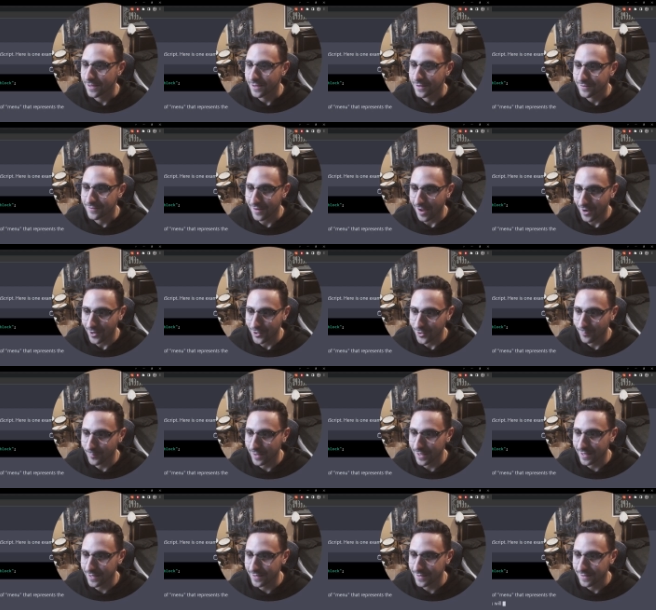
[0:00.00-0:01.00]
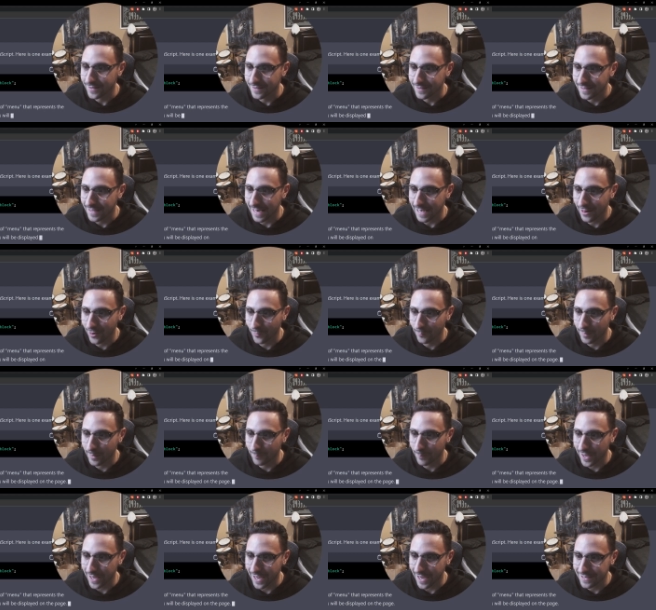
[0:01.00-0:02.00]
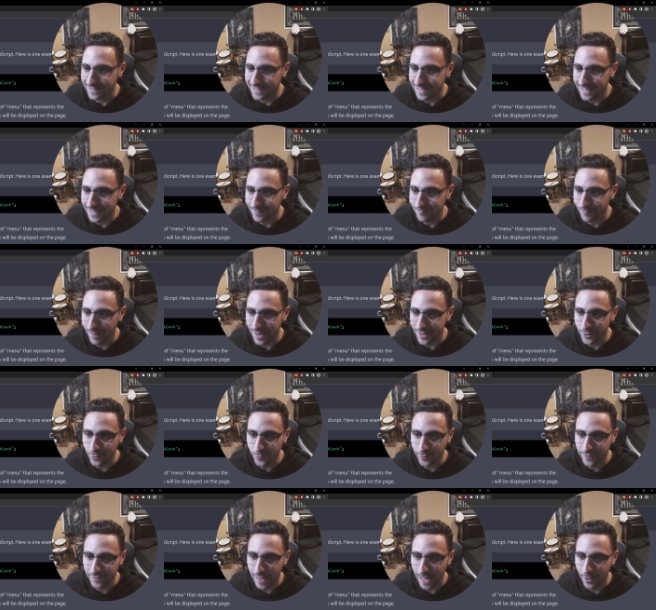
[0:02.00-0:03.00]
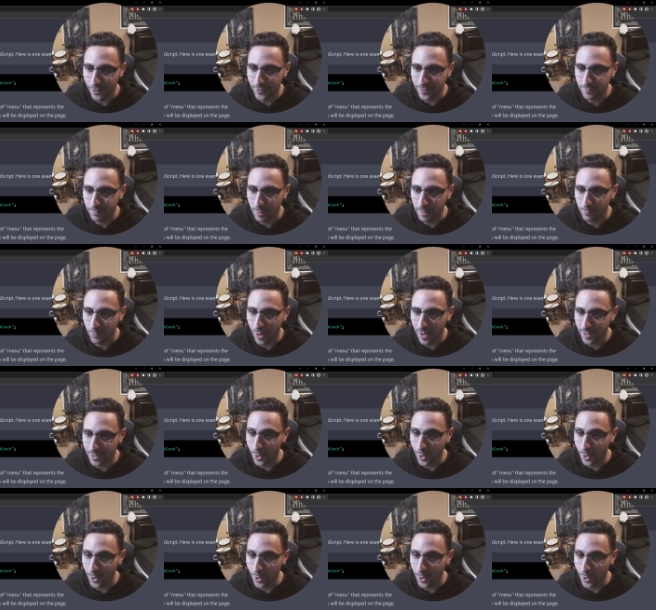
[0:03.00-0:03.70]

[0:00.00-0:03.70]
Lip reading: Document, get element by ID, menu style, display block.